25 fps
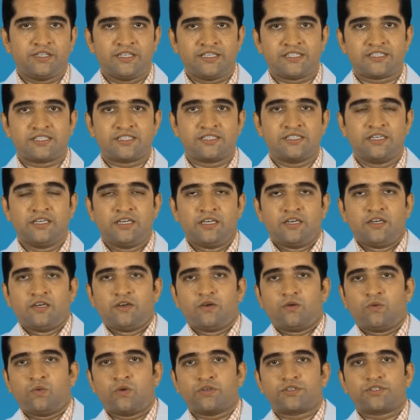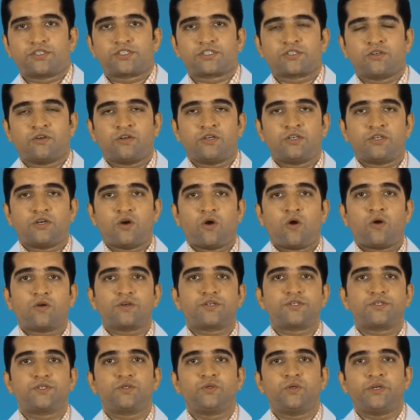is what is called
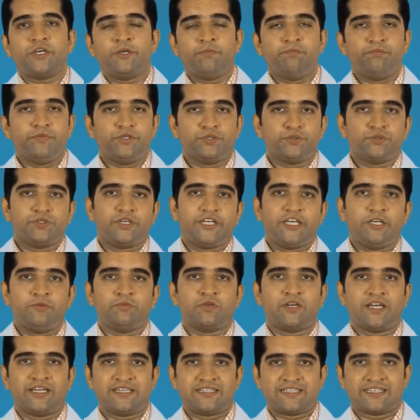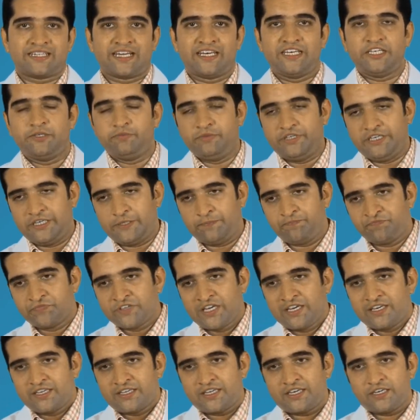autoimmune hemolytic anemia.
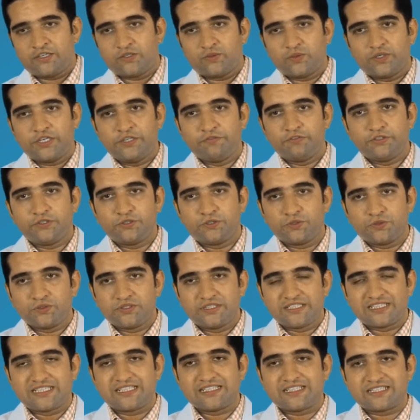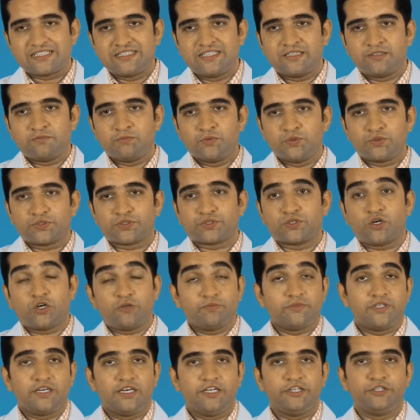Now, even though this is the more
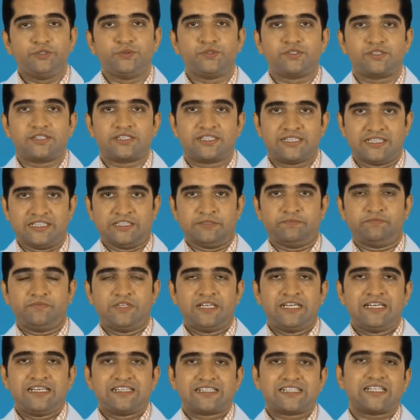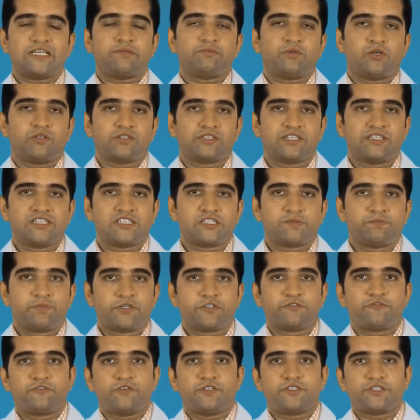commonly used term, some authors
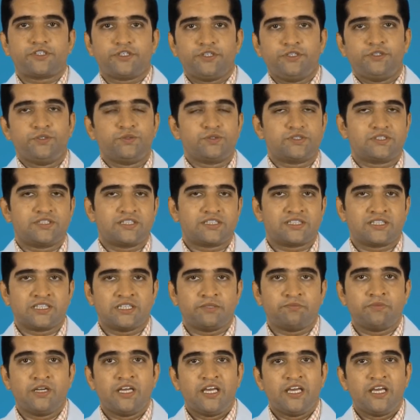prefer to use the term